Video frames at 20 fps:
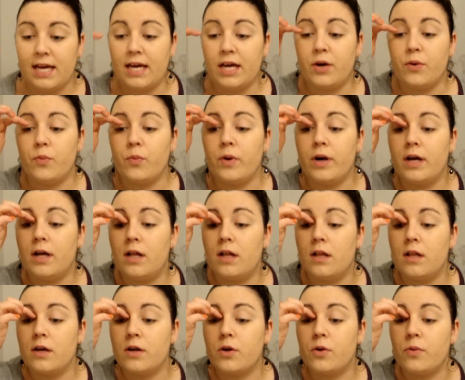it
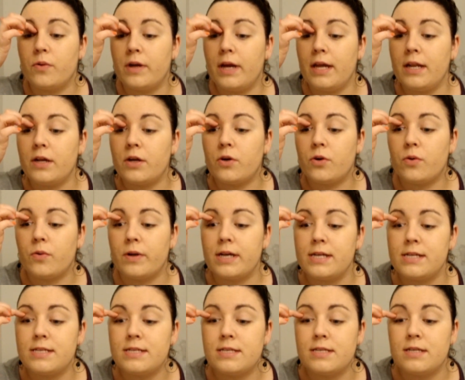will create a
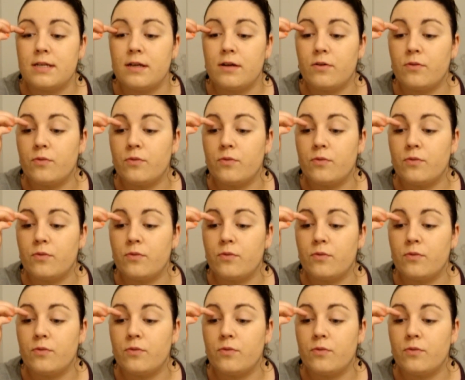crease